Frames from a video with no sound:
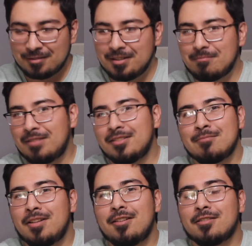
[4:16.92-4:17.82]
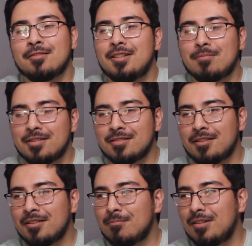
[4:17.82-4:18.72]
Creep? Every time I hear creep, I just
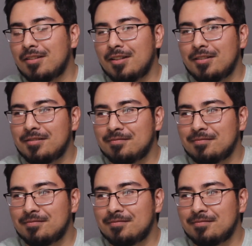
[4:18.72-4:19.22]
think about that.